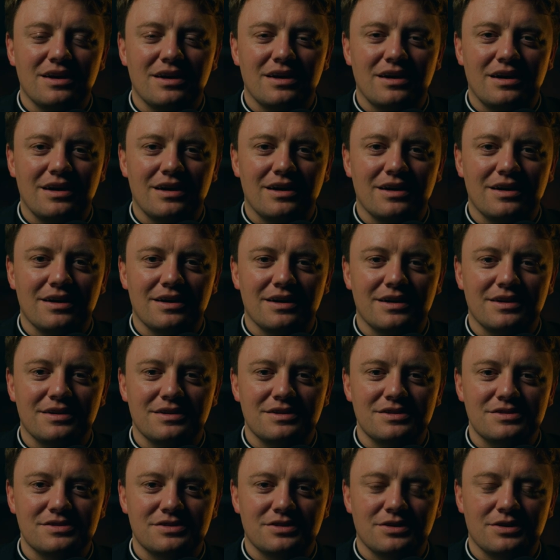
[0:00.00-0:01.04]
And
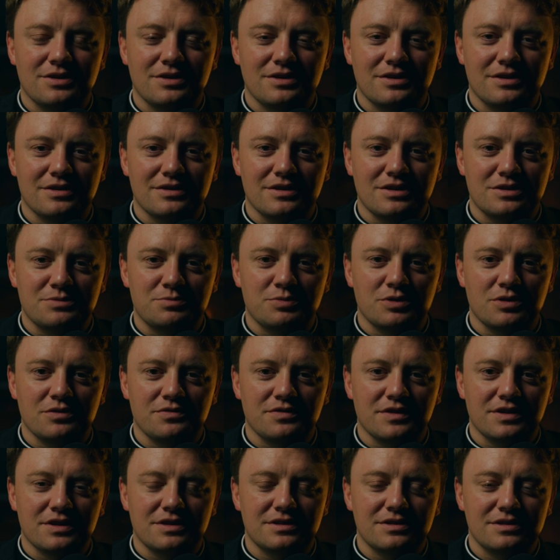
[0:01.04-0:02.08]
he's the only thing that's
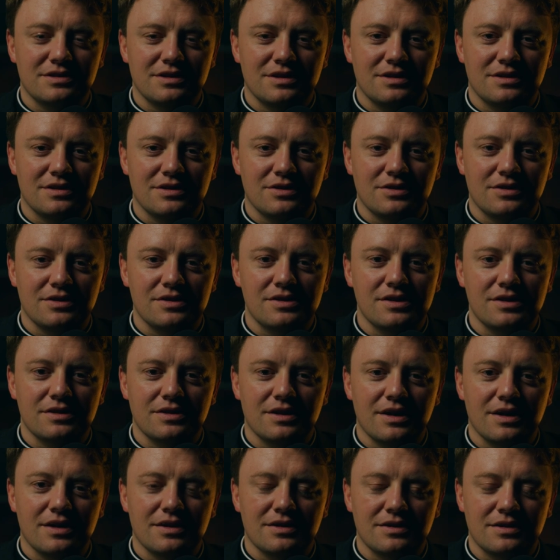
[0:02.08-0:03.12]
perfect and the only thing
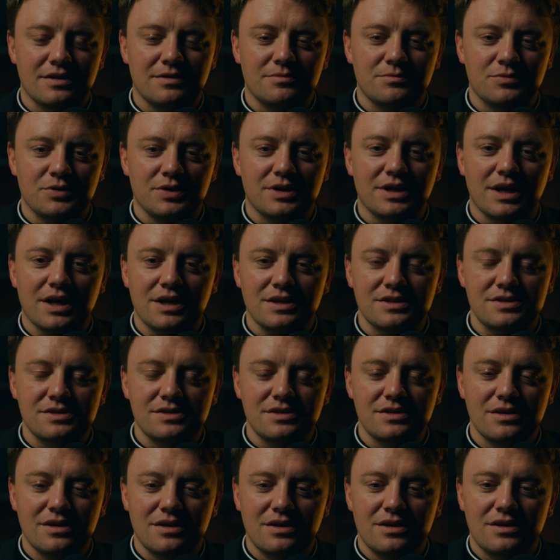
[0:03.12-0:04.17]
that can bring us